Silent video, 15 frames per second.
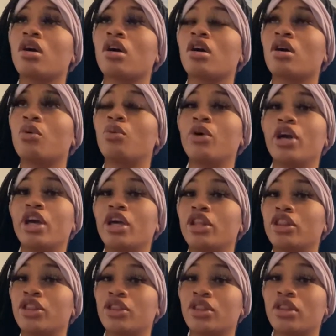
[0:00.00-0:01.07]

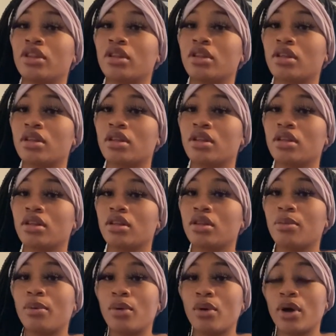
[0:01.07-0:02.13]
with the
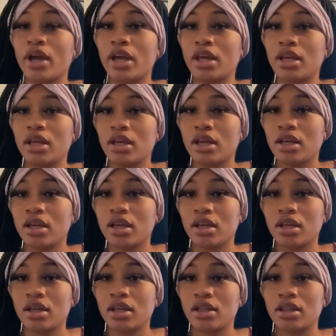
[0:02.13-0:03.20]
boy
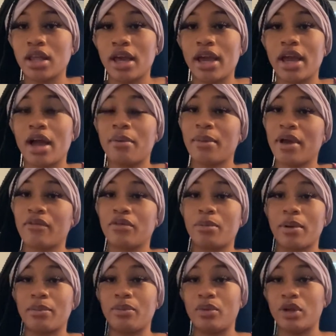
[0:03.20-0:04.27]
that I'm having a
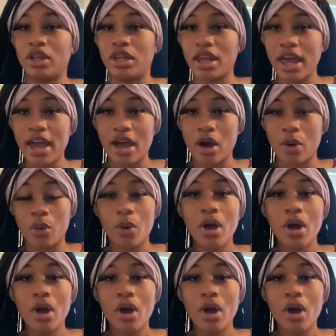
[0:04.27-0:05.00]
baby with now,